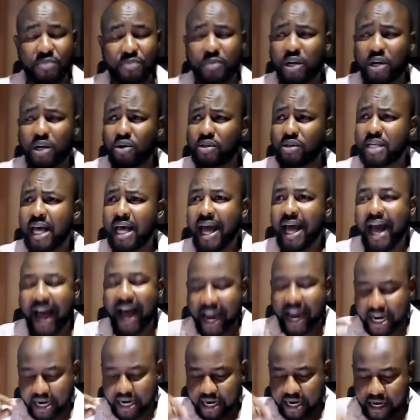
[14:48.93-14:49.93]
because
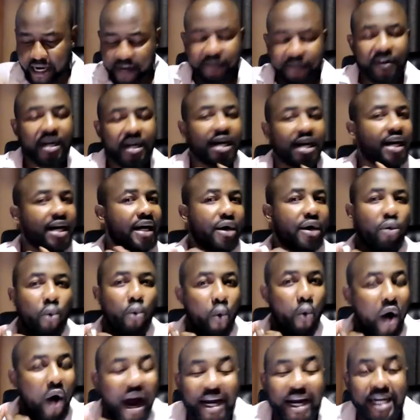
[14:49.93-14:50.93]
I never heard
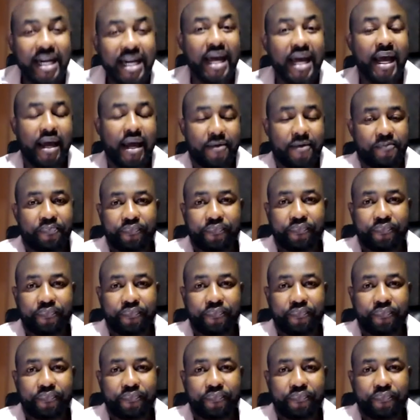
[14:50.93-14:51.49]
one day